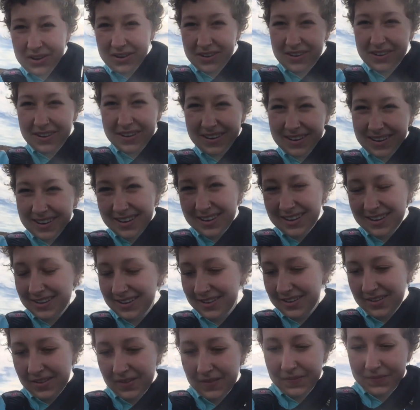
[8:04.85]
on
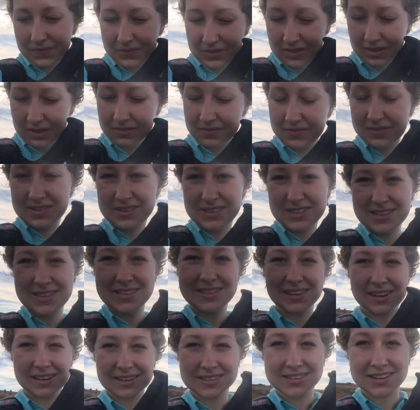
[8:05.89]
a
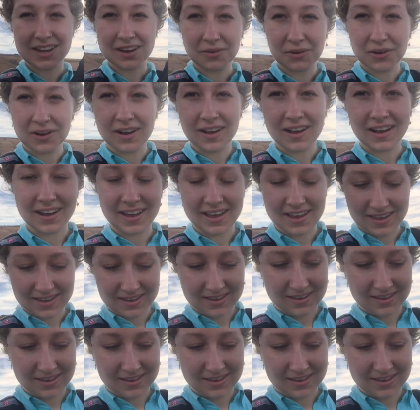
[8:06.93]
6-hour hike